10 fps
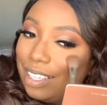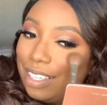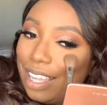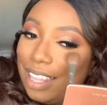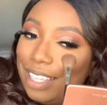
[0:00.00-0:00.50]

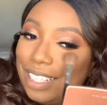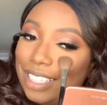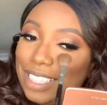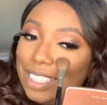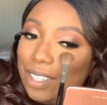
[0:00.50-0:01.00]
I think
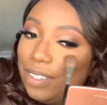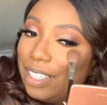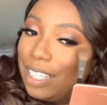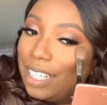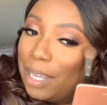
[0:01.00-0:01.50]
this is the only
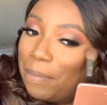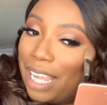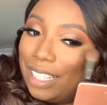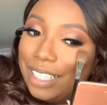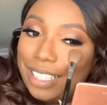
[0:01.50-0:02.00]
thing that
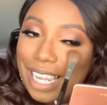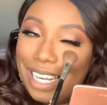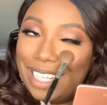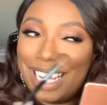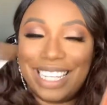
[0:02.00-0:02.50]
might look
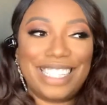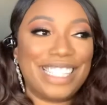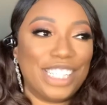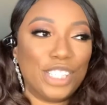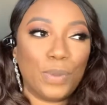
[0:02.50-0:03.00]
dated. I could
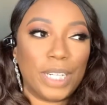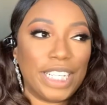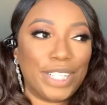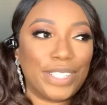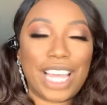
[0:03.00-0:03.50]
see in 20
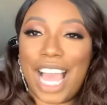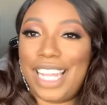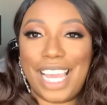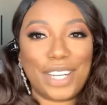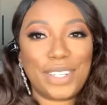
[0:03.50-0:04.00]
years
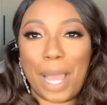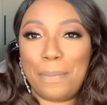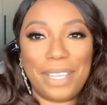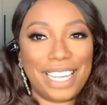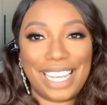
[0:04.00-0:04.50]
highlighter not
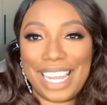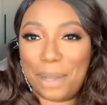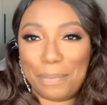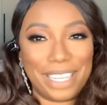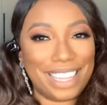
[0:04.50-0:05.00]
being like a
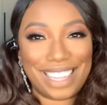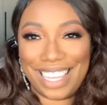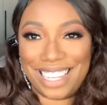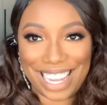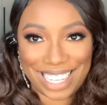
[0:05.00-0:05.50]
big
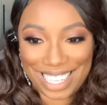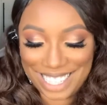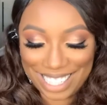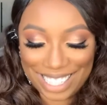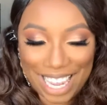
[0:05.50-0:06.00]
thing like it
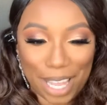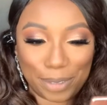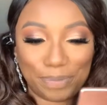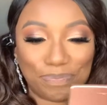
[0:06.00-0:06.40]
is now.